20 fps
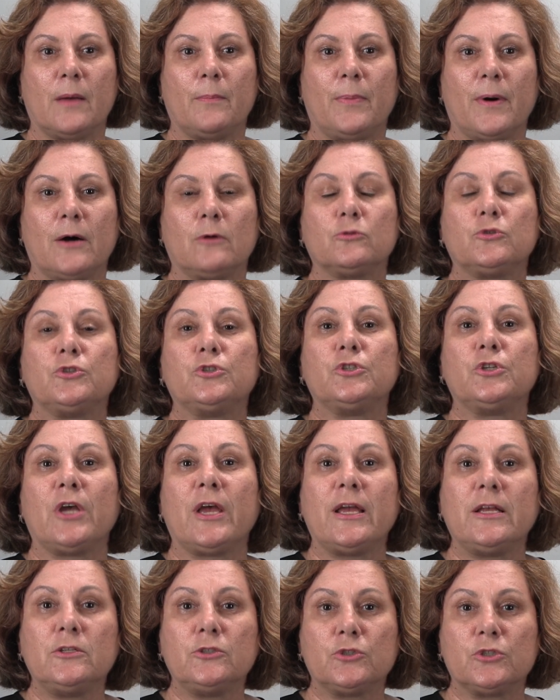about
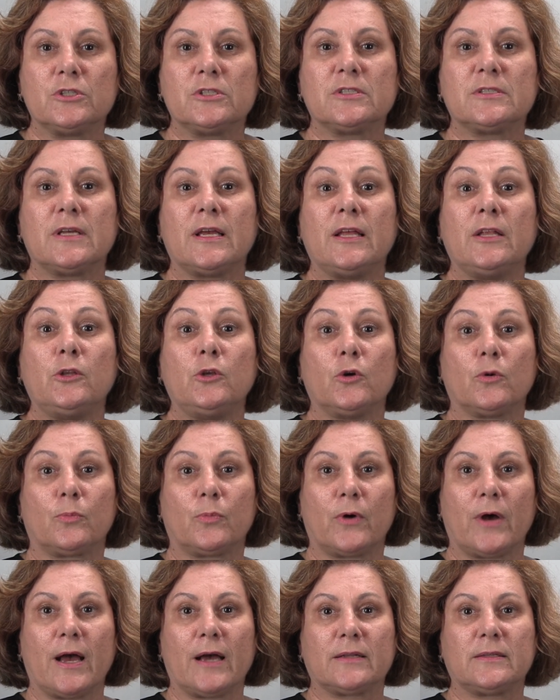changes in your
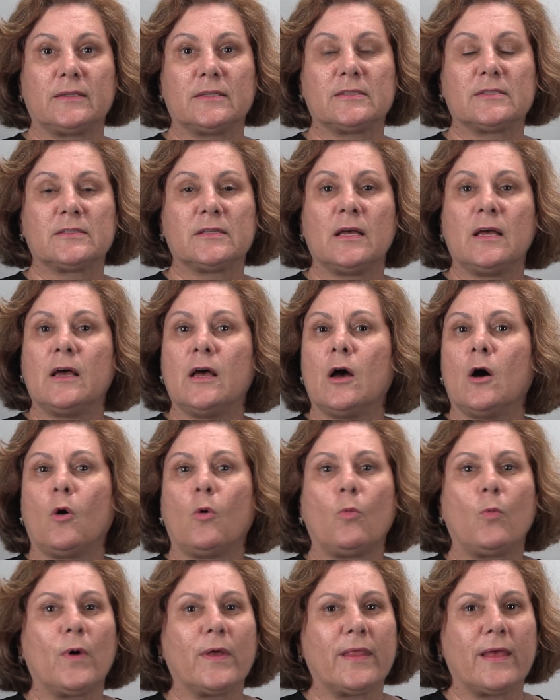practice,
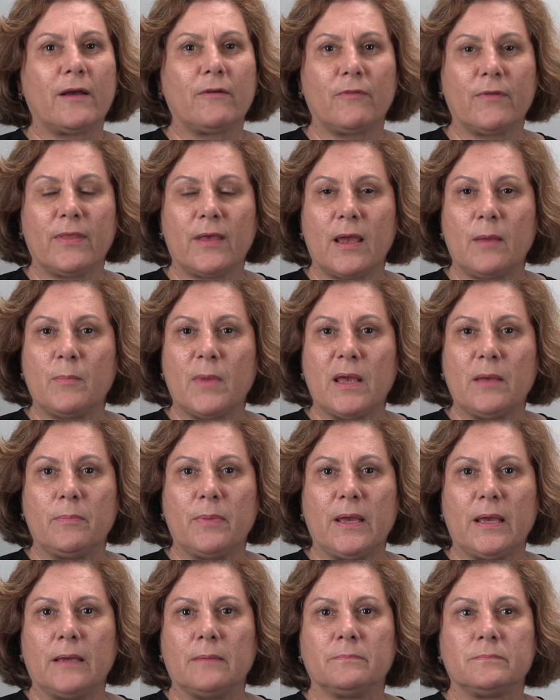whatever they may
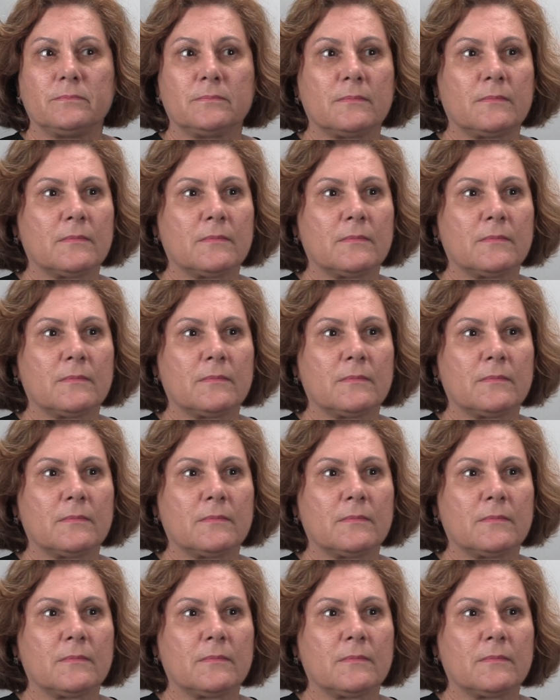be.